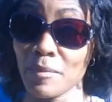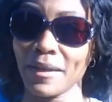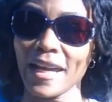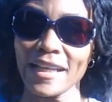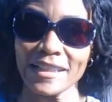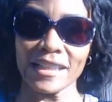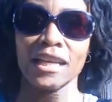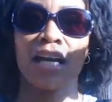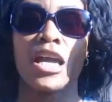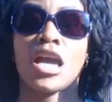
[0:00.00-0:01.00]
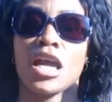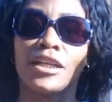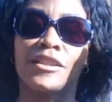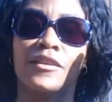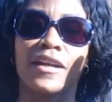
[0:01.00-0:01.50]
my place.
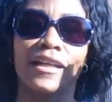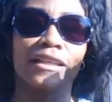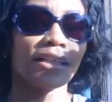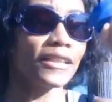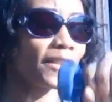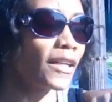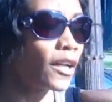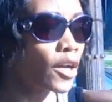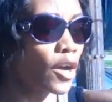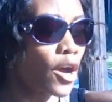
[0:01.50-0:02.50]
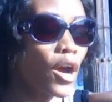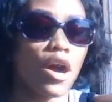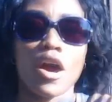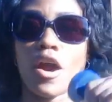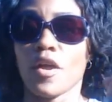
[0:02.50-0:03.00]
Still got these.
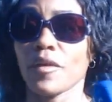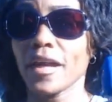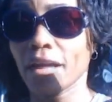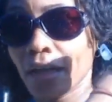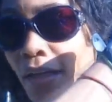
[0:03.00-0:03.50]
Heart rate